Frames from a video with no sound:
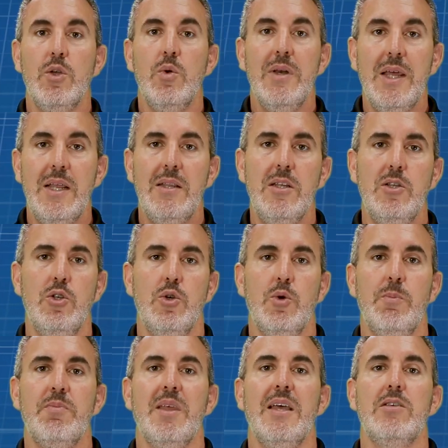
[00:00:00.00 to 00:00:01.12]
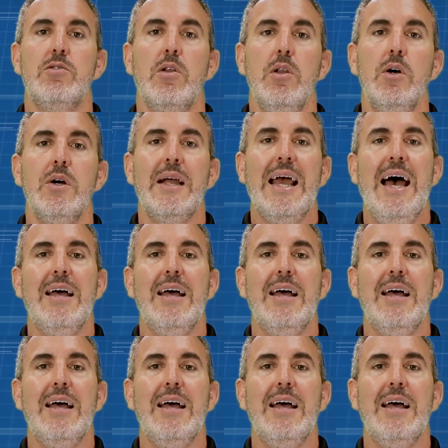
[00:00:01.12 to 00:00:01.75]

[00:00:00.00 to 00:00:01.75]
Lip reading: you need to do is look